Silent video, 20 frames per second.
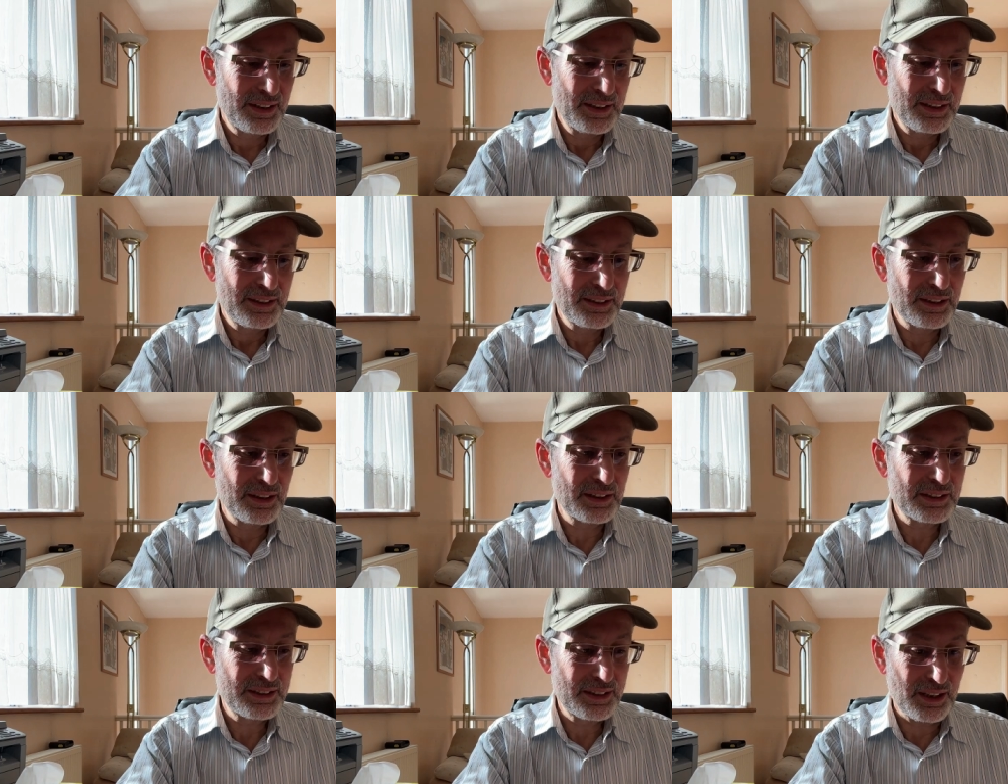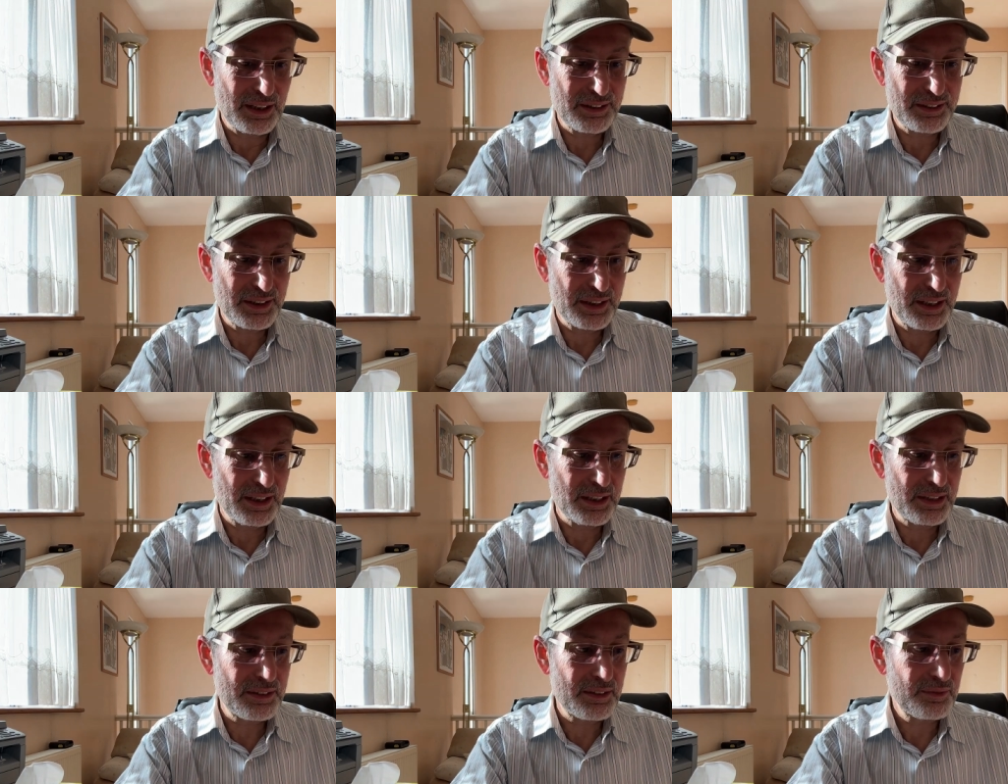the starter
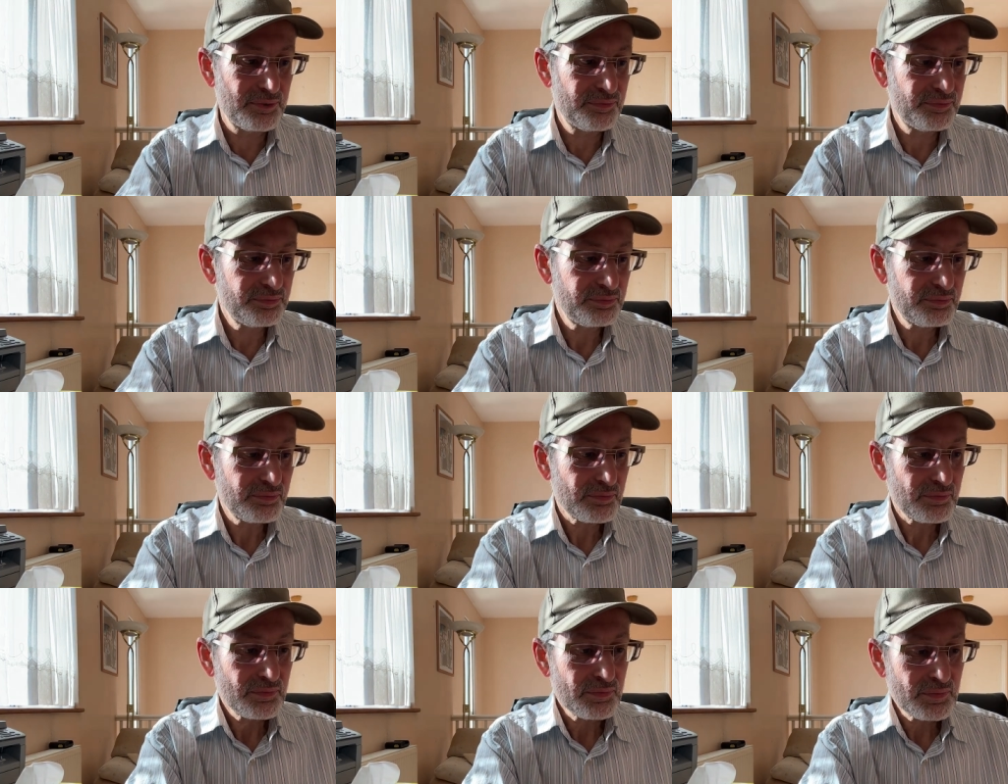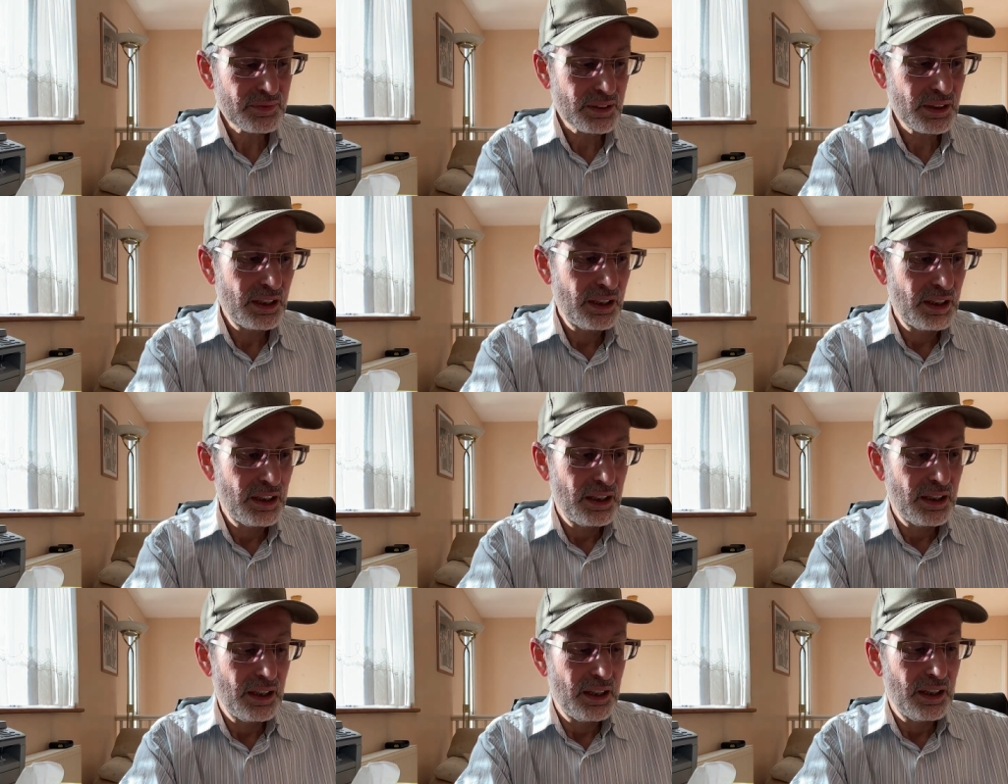kit.
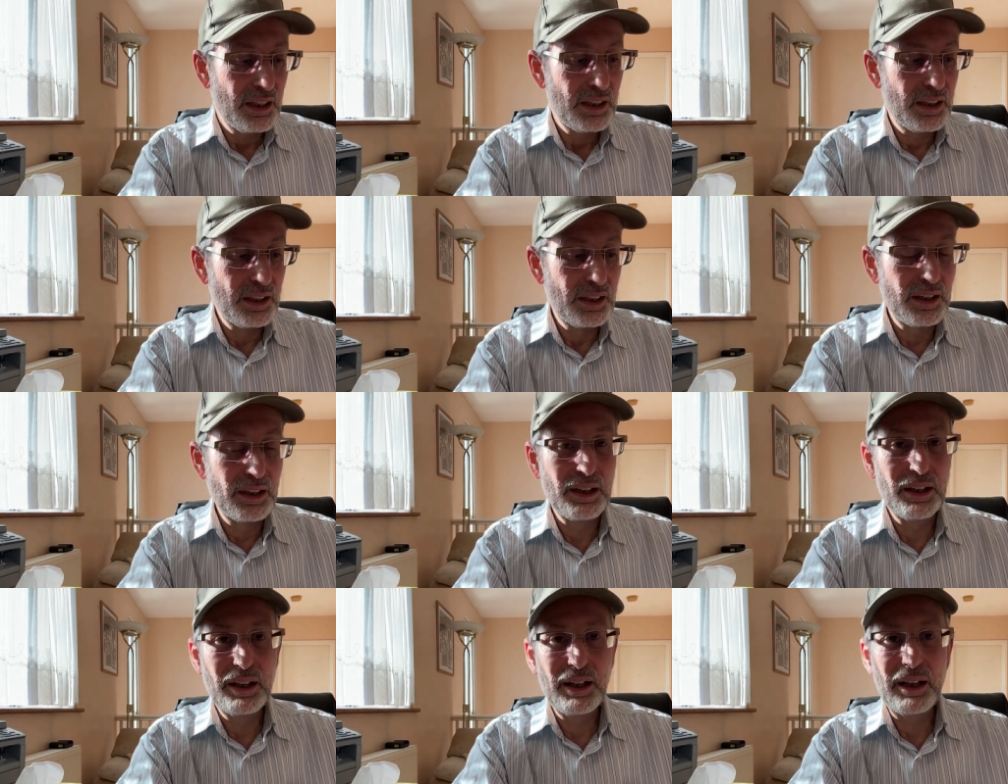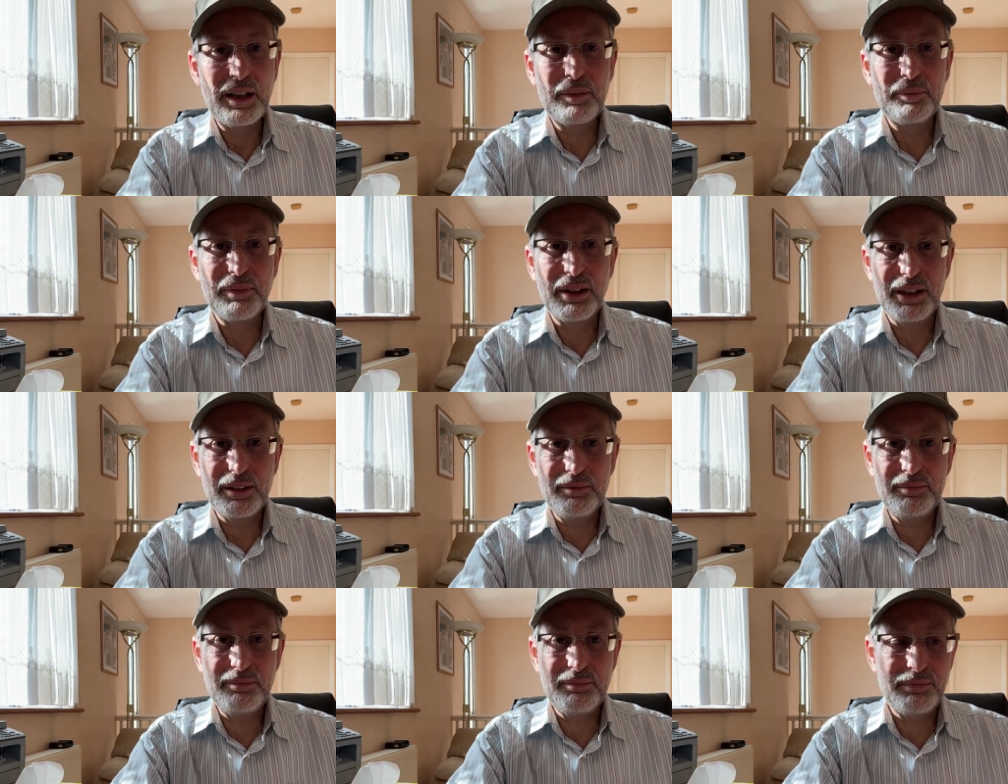Uh, I, might
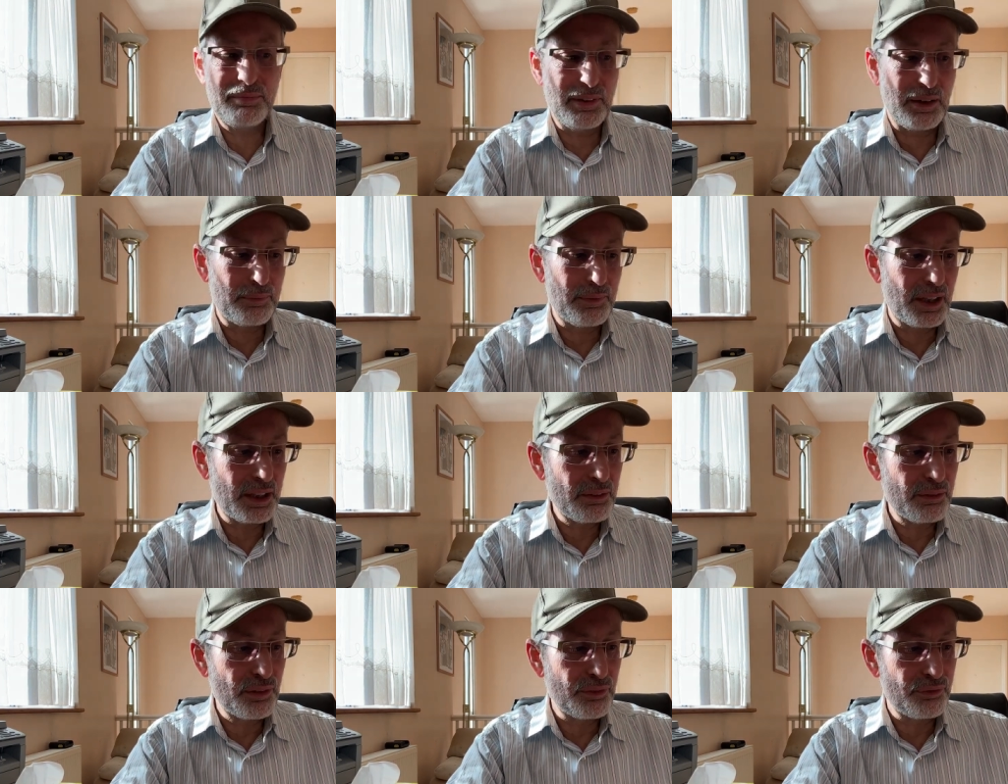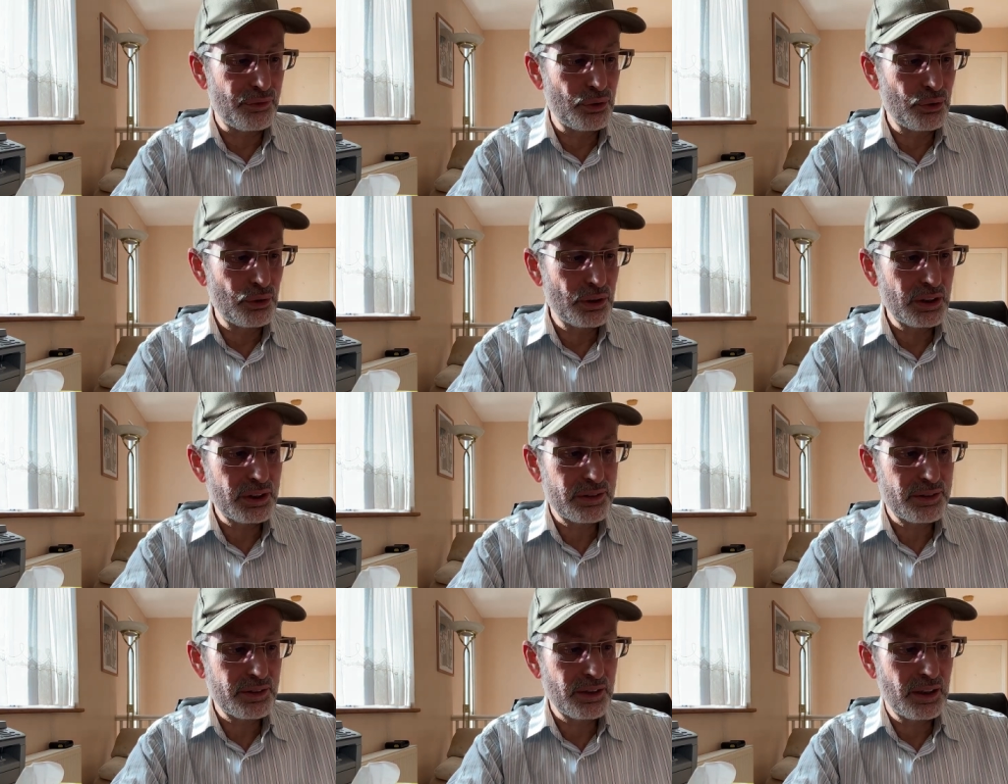I might review
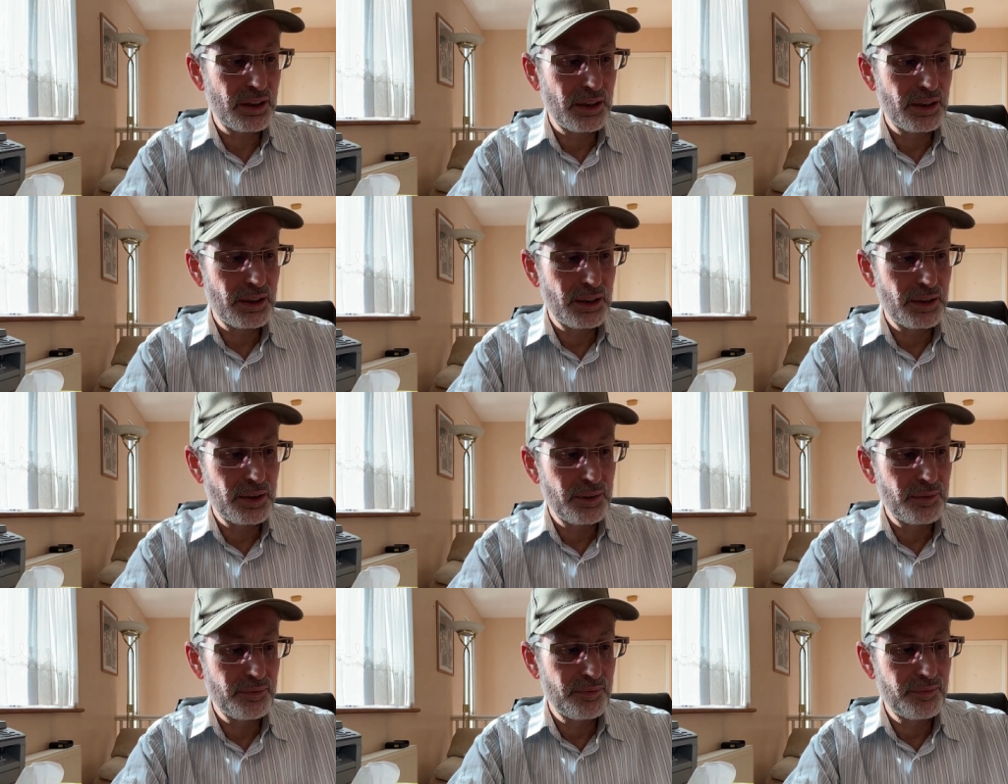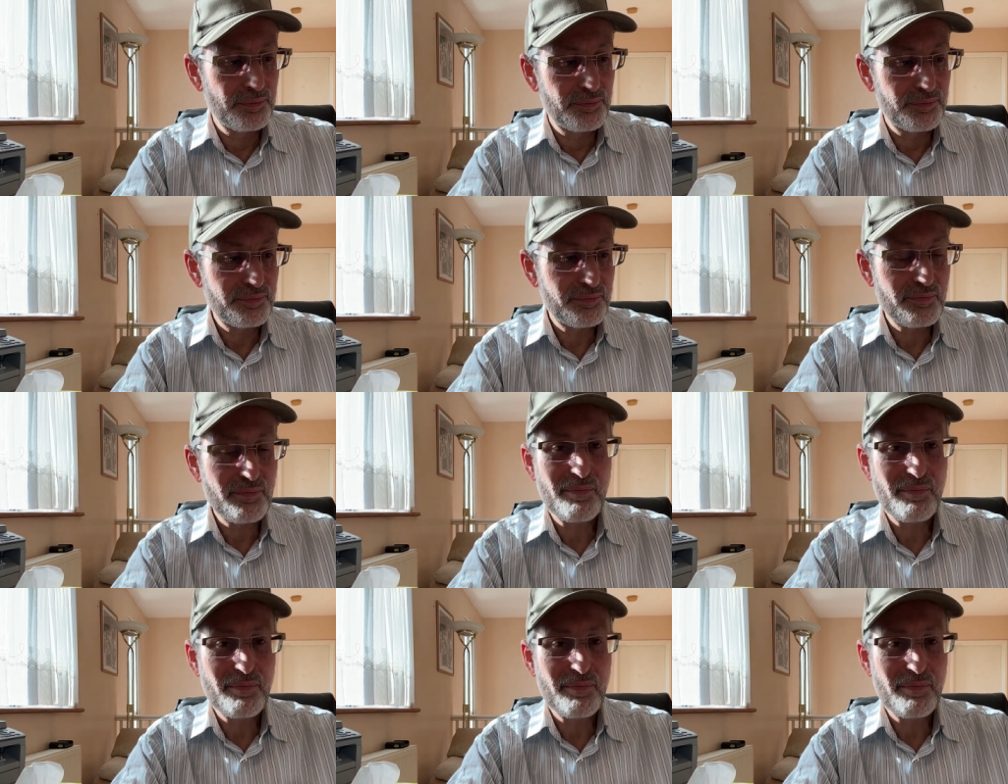it um,